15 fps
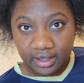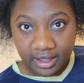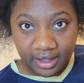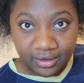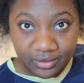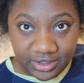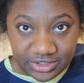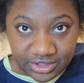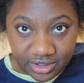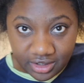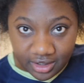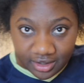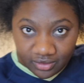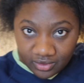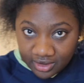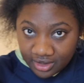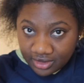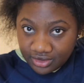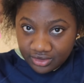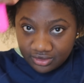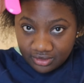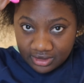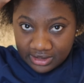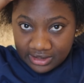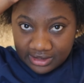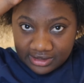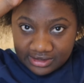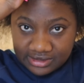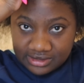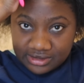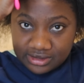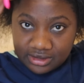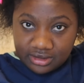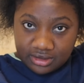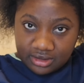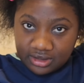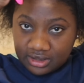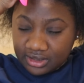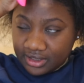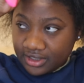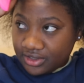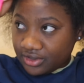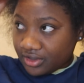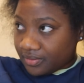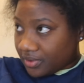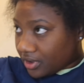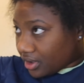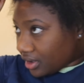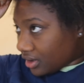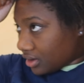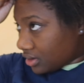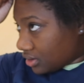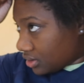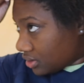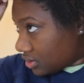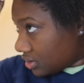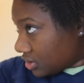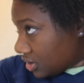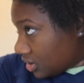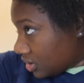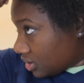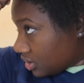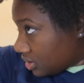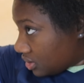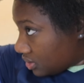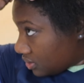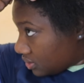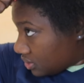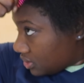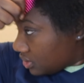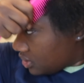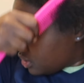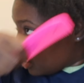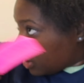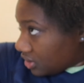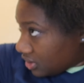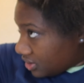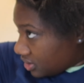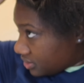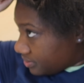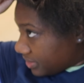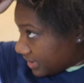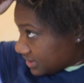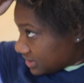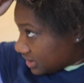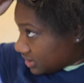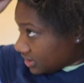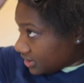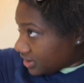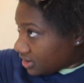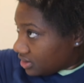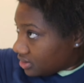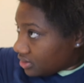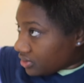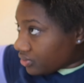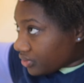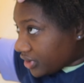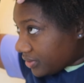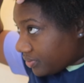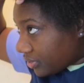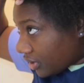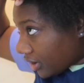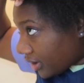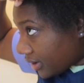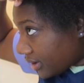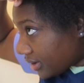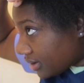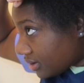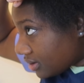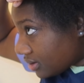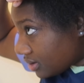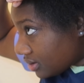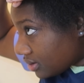Now what you're going to want to do is clean your part. You're going to basically repart it.